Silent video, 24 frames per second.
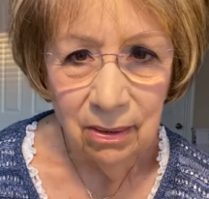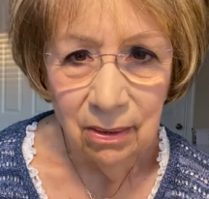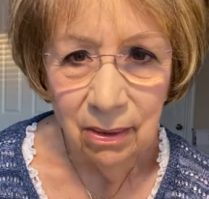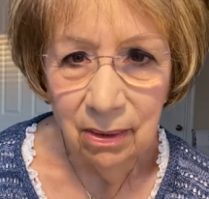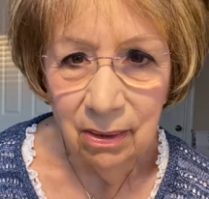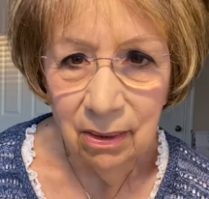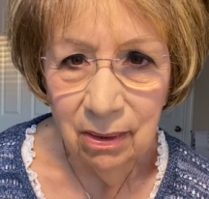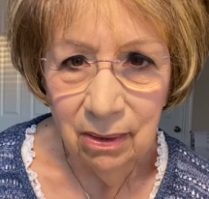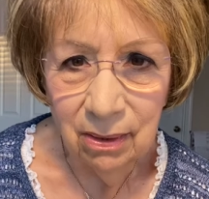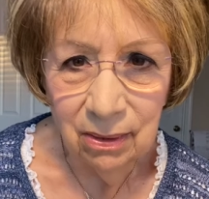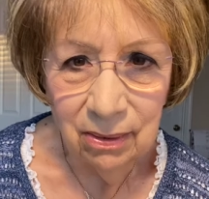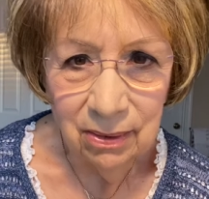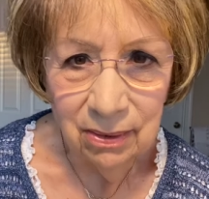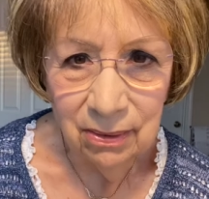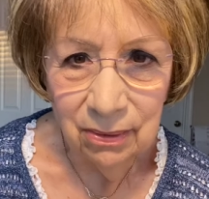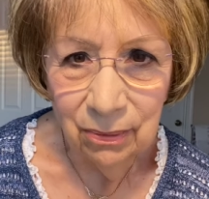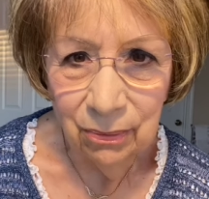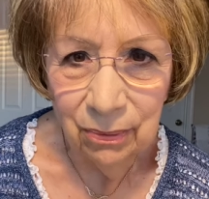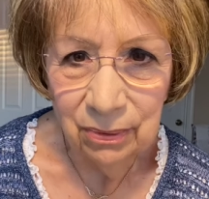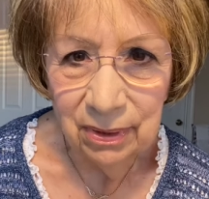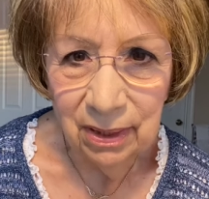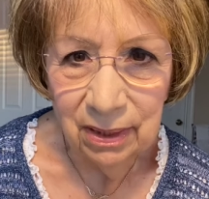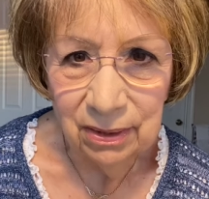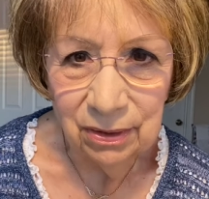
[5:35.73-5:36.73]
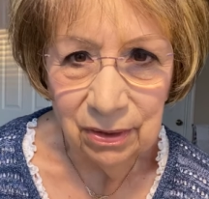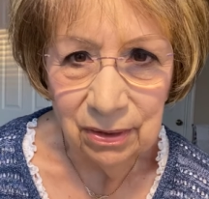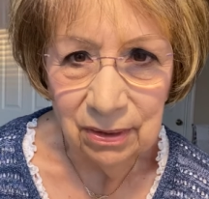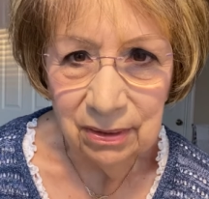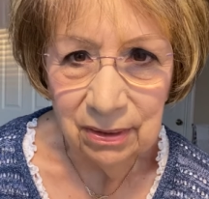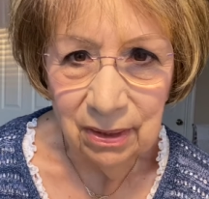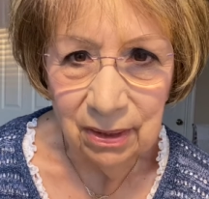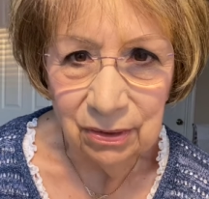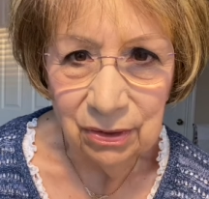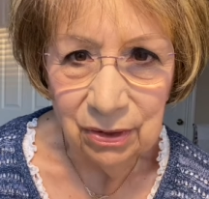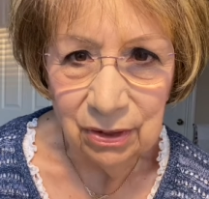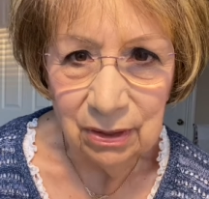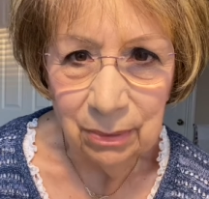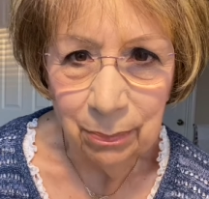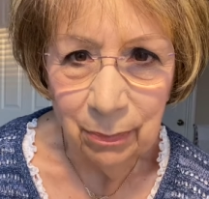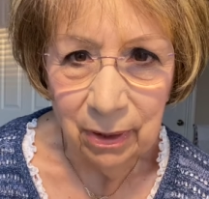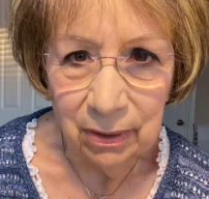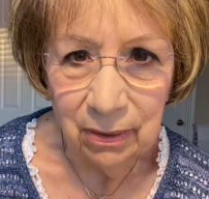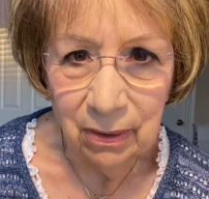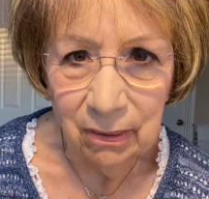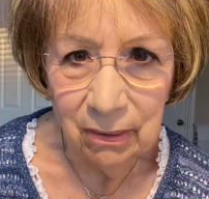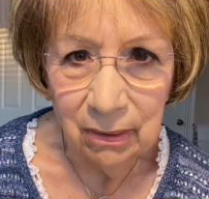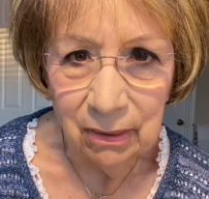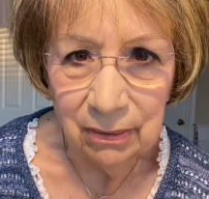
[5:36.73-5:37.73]
Oh, Lord, that just touches my
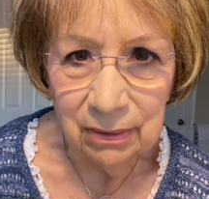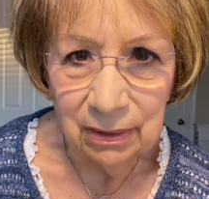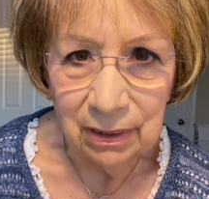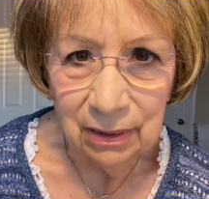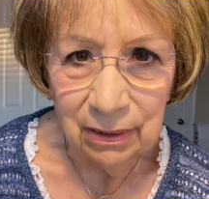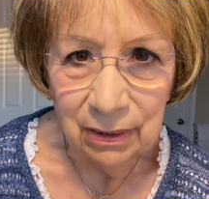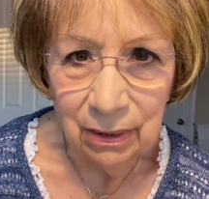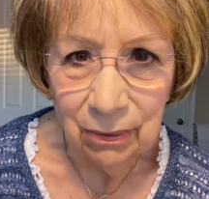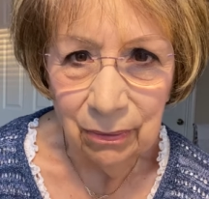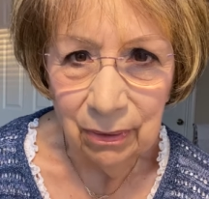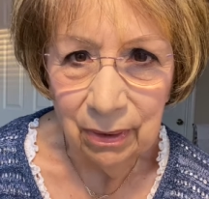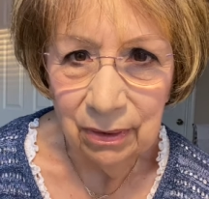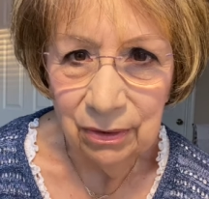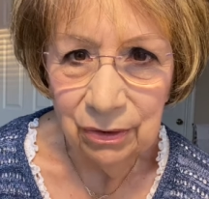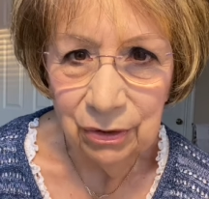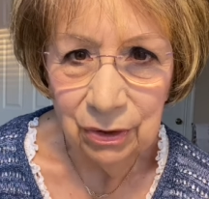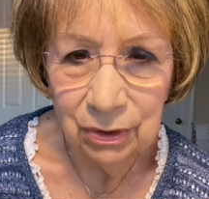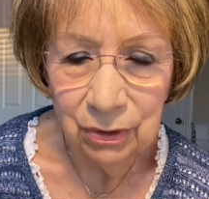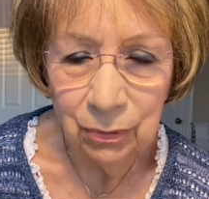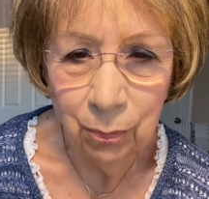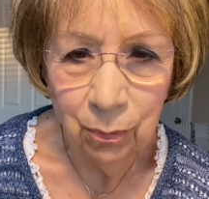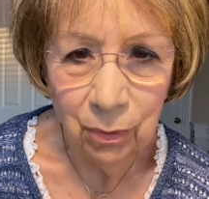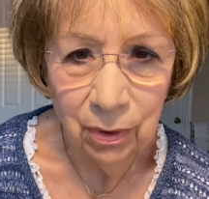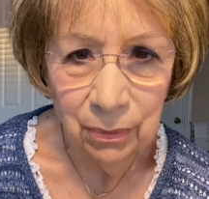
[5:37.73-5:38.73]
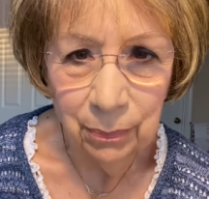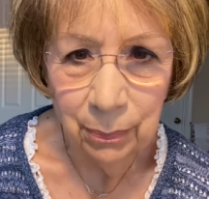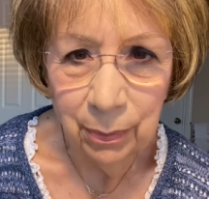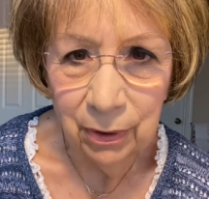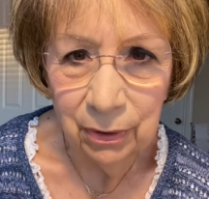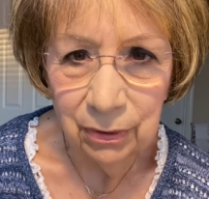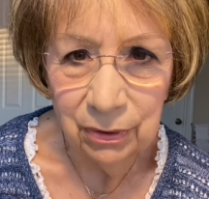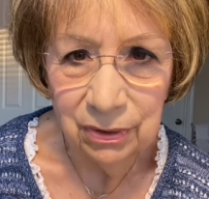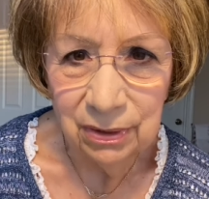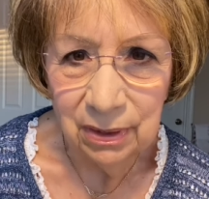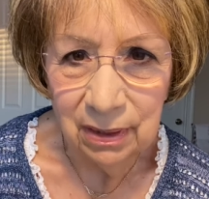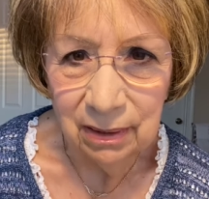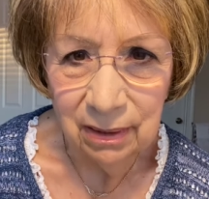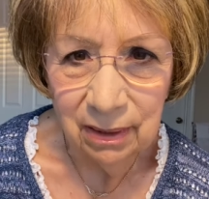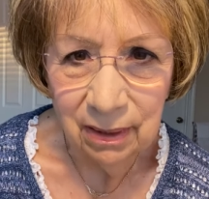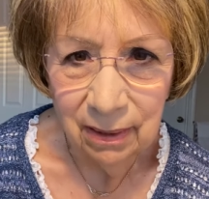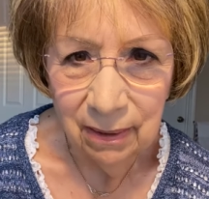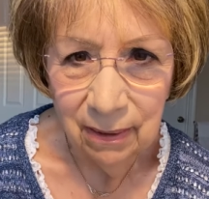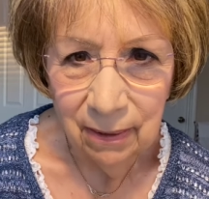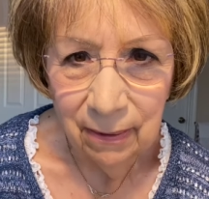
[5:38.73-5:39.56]
heart. You know, it just one person.